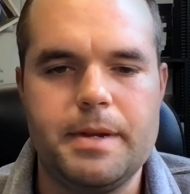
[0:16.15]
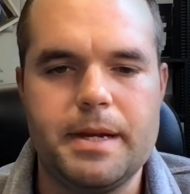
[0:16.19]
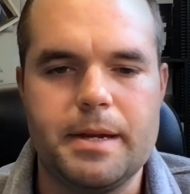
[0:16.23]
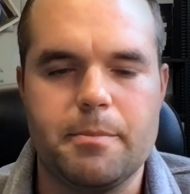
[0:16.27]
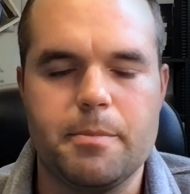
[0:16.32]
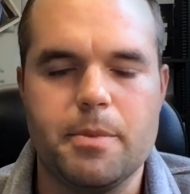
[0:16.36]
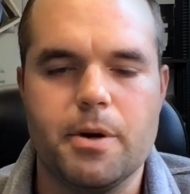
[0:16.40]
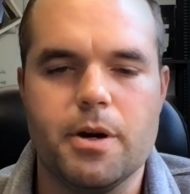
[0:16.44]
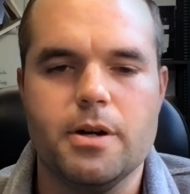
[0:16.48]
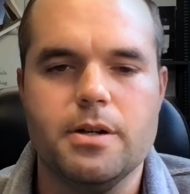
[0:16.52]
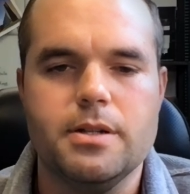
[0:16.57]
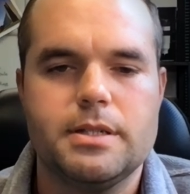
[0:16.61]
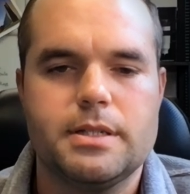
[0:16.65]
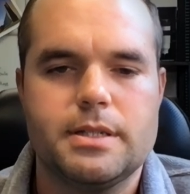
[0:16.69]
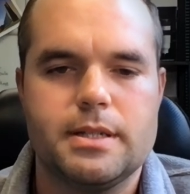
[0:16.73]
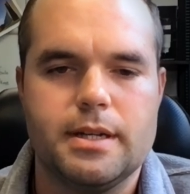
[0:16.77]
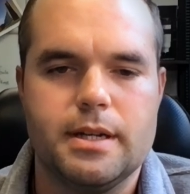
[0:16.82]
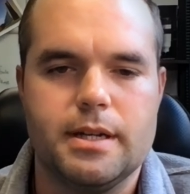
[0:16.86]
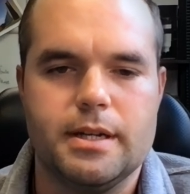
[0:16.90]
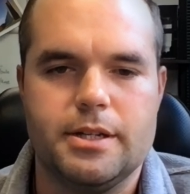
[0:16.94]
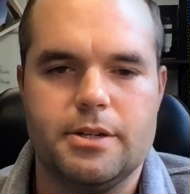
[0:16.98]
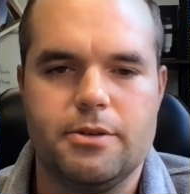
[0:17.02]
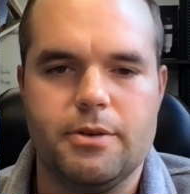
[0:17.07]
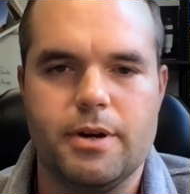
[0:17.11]
Nick Burt,
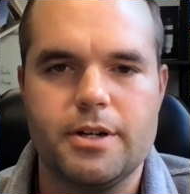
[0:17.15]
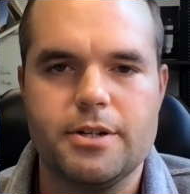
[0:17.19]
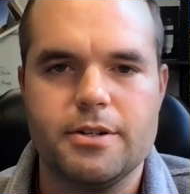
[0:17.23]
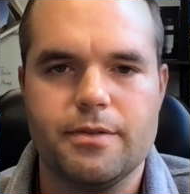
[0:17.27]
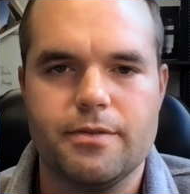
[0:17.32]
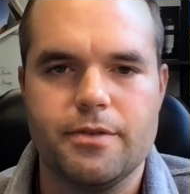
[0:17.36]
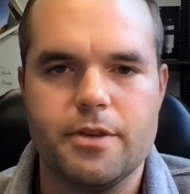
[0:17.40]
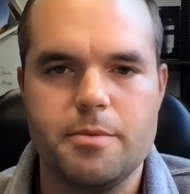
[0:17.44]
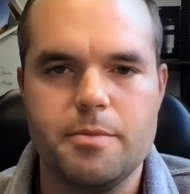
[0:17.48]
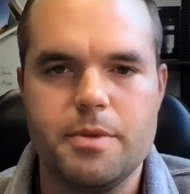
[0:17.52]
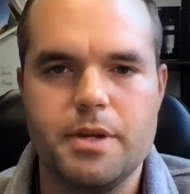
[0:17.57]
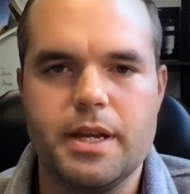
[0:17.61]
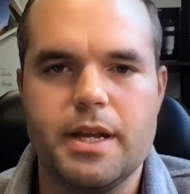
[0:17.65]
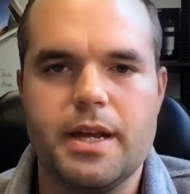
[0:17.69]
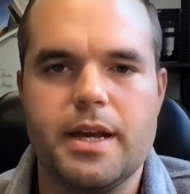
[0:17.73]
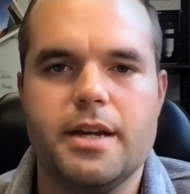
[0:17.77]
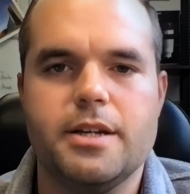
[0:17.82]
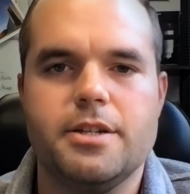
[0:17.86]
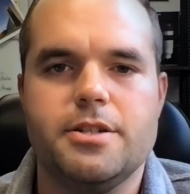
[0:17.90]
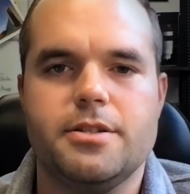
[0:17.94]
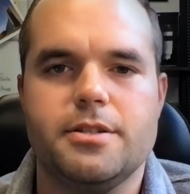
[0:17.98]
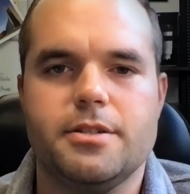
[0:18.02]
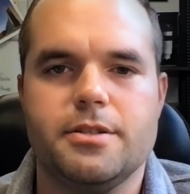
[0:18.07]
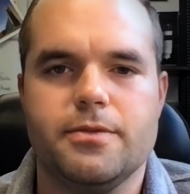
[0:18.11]
Director of
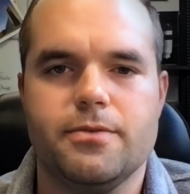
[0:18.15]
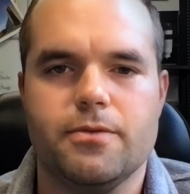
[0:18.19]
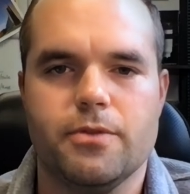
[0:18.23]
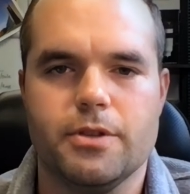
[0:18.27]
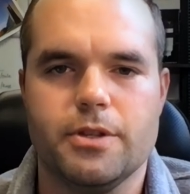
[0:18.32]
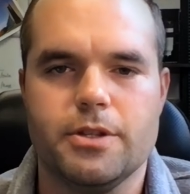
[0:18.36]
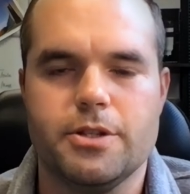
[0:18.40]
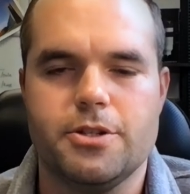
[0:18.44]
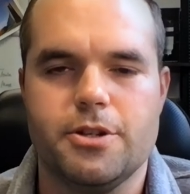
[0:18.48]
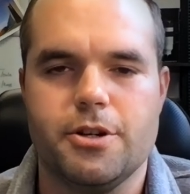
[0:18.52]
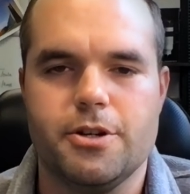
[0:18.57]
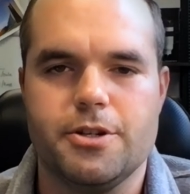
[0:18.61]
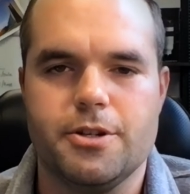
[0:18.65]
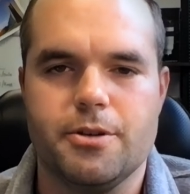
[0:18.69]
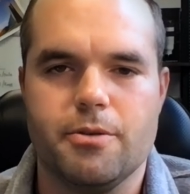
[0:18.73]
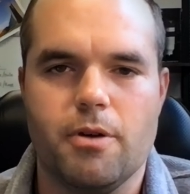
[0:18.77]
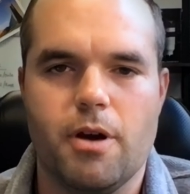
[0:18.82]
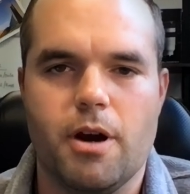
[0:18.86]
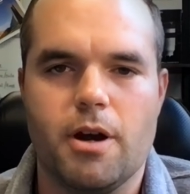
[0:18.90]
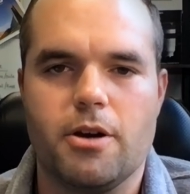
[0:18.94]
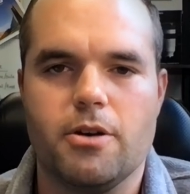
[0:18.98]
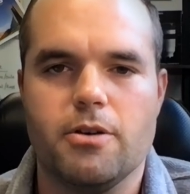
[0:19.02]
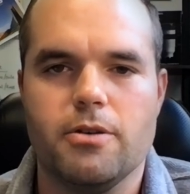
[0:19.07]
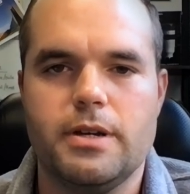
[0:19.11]
Communications for The Church at
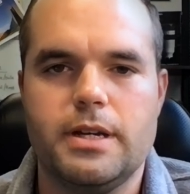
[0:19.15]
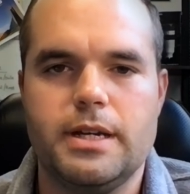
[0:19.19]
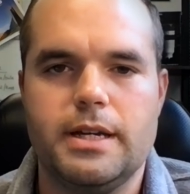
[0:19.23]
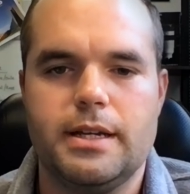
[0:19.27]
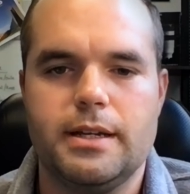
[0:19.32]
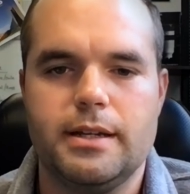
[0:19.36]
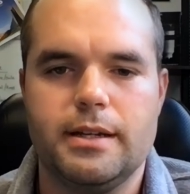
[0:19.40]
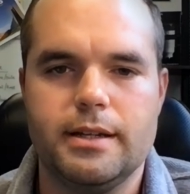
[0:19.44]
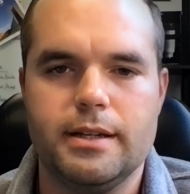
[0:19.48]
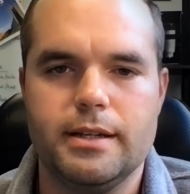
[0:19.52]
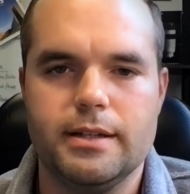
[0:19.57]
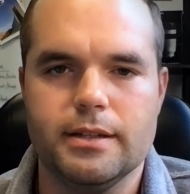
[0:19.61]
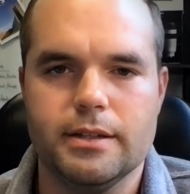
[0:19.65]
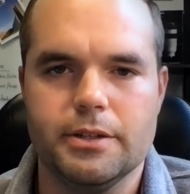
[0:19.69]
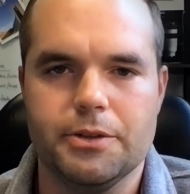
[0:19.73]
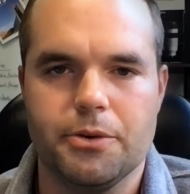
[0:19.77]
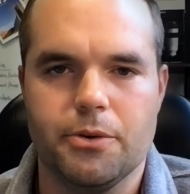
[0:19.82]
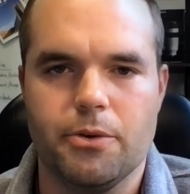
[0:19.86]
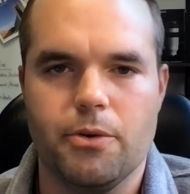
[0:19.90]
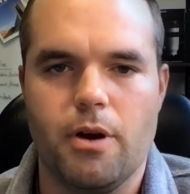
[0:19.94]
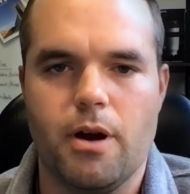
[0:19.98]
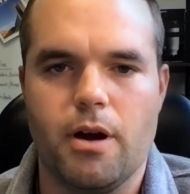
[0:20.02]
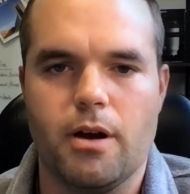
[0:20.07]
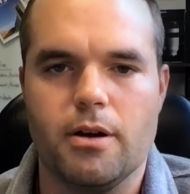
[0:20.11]
Rock Creek in Little
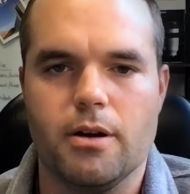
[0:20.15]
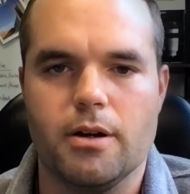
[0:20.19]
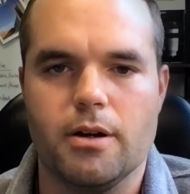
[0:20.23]
Rock,